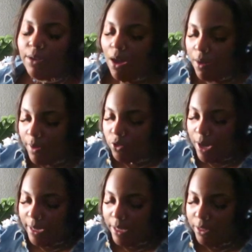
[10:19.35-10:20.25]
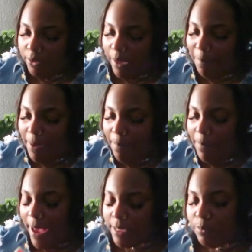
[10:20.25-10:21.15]
they always try to include a
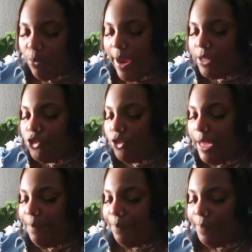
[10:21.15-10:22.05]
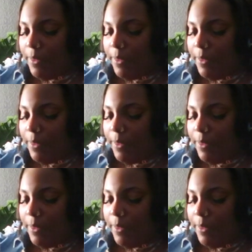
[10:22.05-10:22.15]
PupBox box brand treat